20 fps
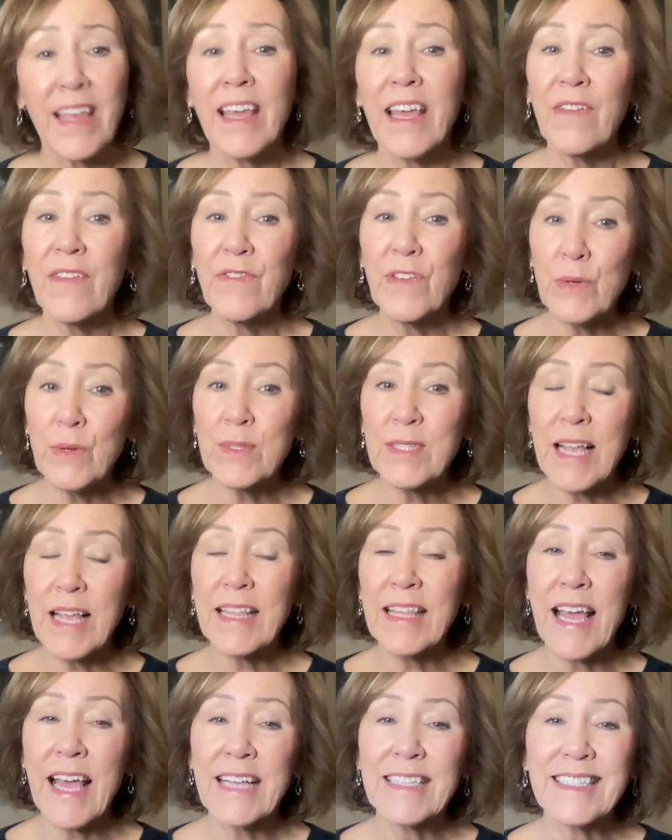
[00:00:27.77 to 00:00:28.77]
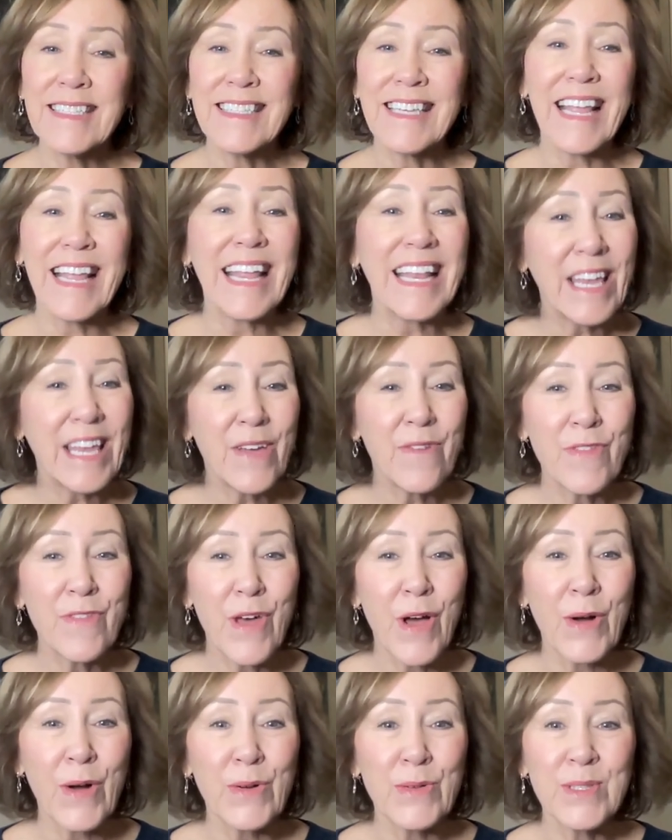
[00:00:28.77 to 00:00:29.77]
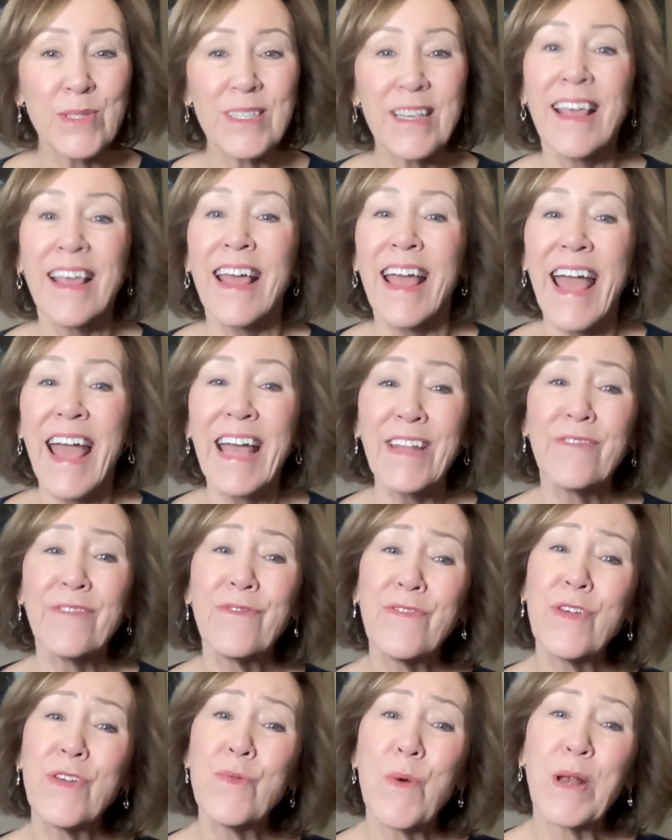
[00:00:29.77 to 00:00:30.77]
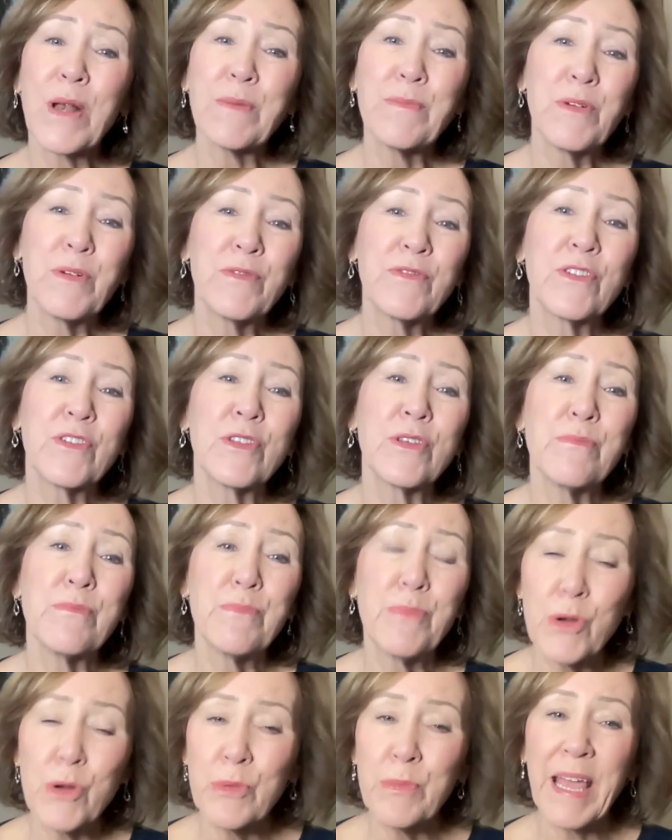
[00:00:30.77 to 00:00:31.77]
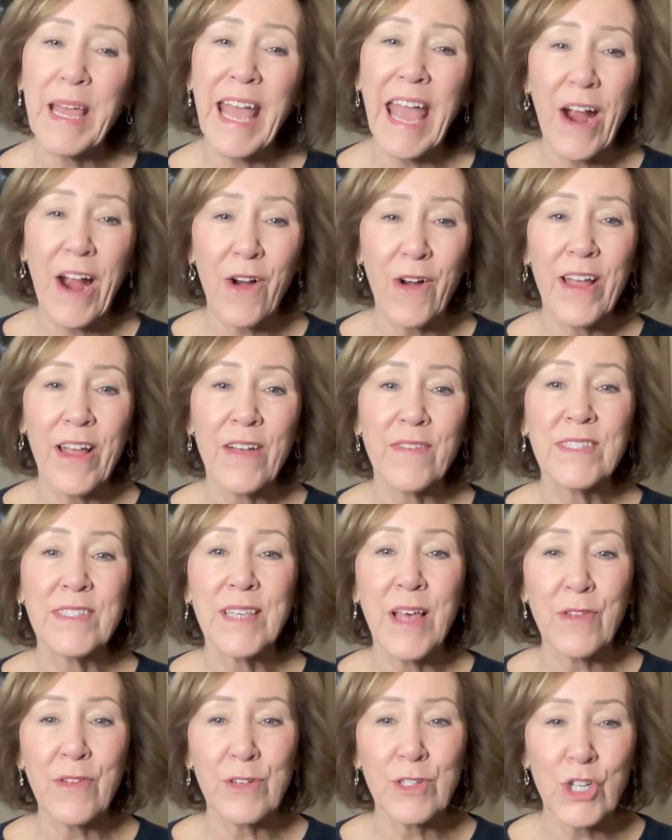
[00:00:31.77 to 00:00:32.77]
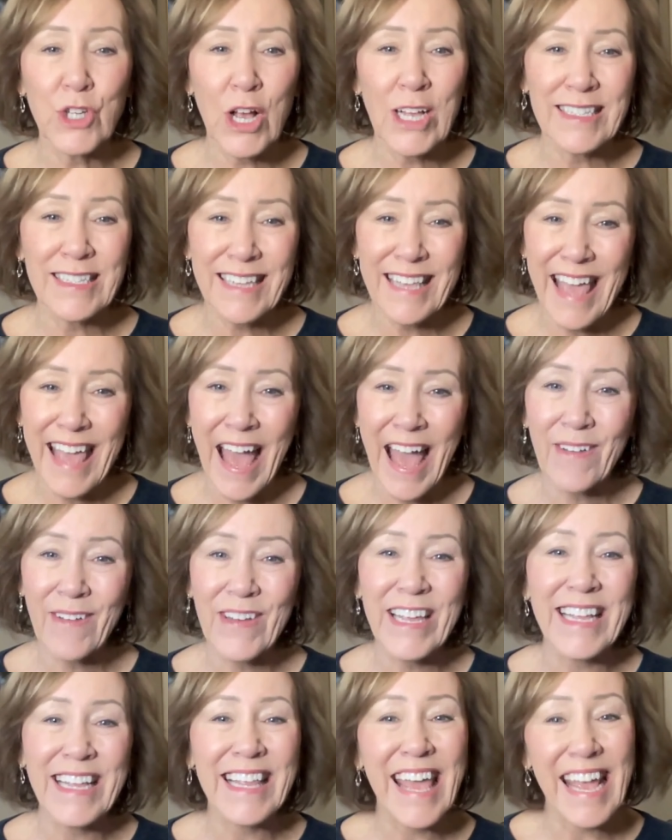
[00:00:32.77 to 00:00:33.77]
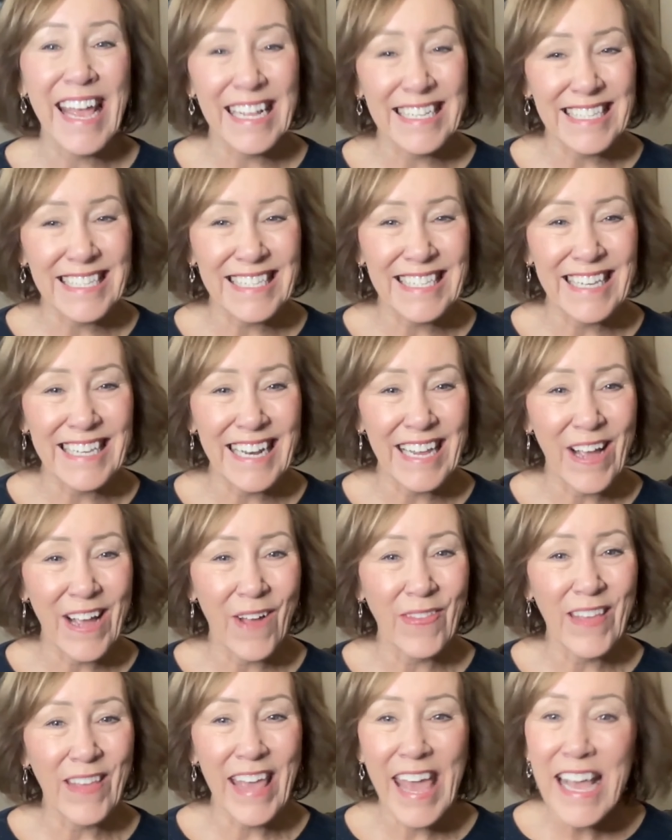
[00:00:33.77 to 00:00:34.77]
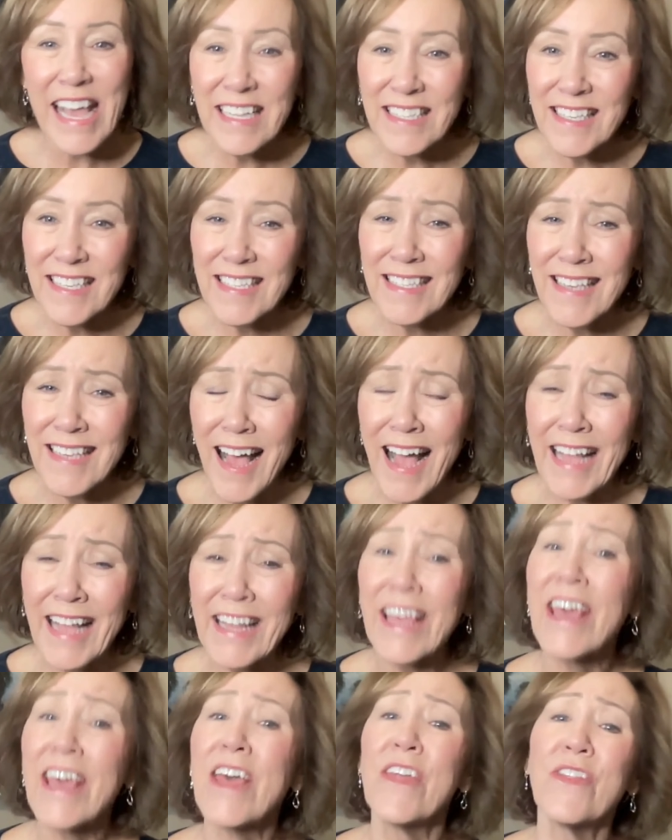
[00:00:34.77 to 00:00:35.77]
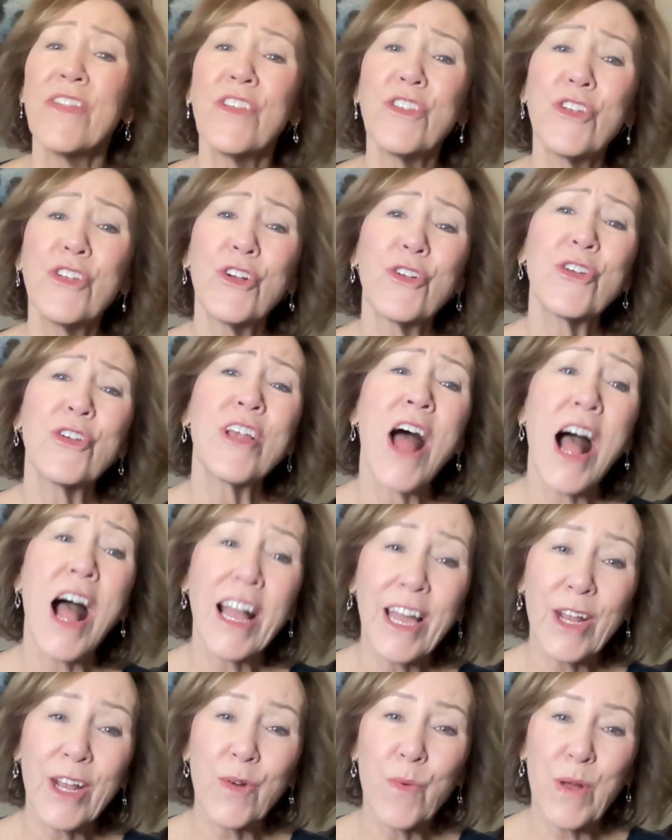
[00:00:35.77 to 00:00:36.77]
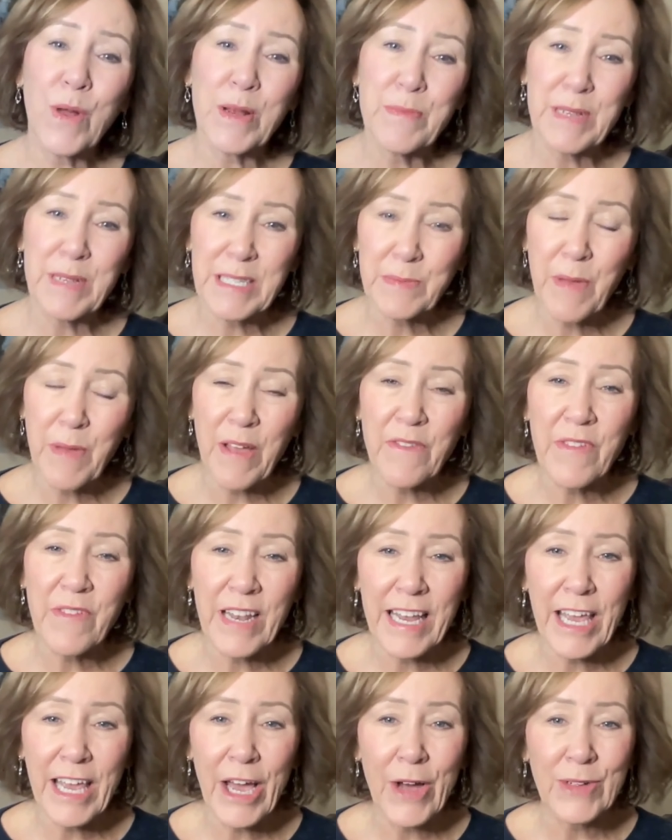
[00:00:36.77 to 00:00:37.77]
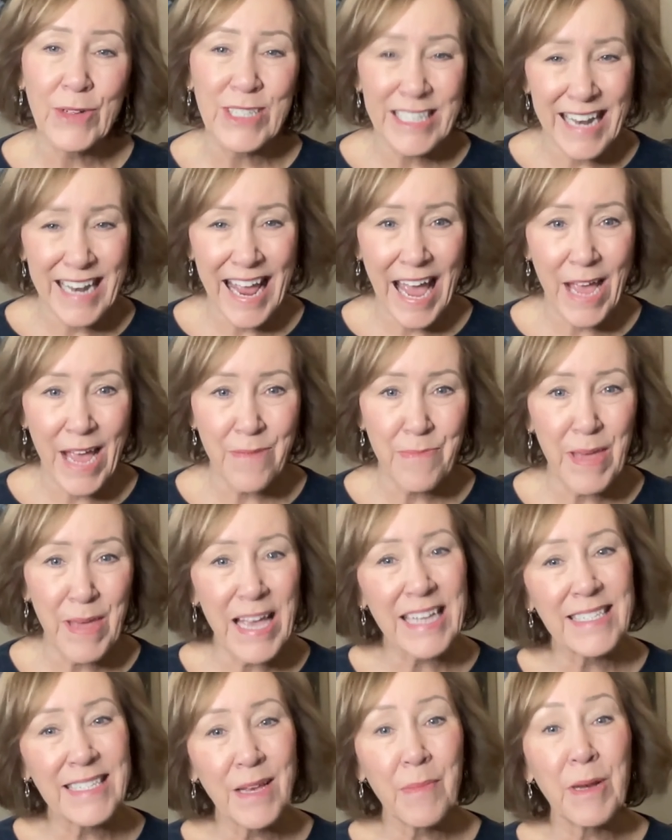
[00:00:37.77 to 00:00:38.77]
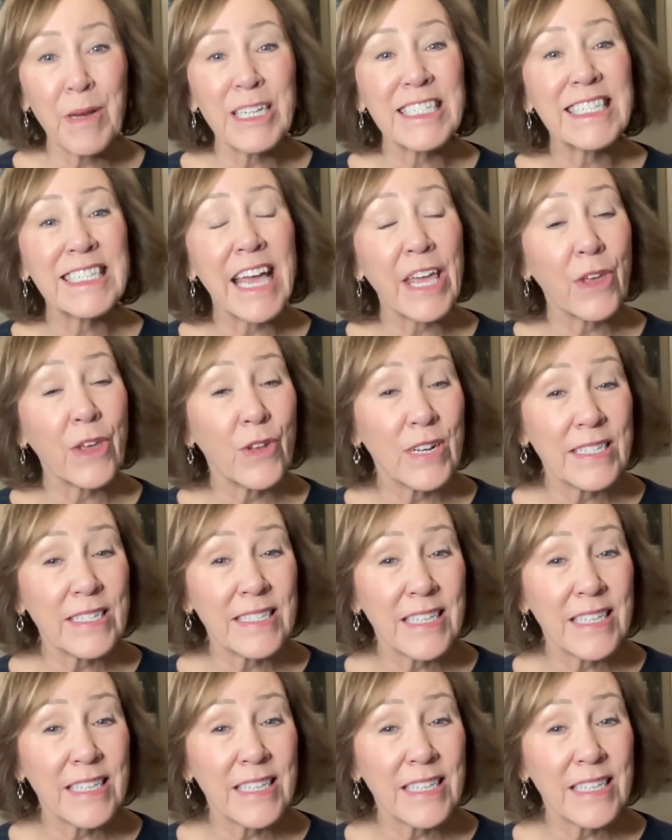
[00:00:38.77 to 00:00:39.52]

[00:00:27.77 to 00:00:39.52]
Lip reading: If you said yes to any of those, and if you want to move to the booming area of southern Johnson County and Kansas City on the Kansas side, then you're not going to want to miss my video today because I'm going to take you to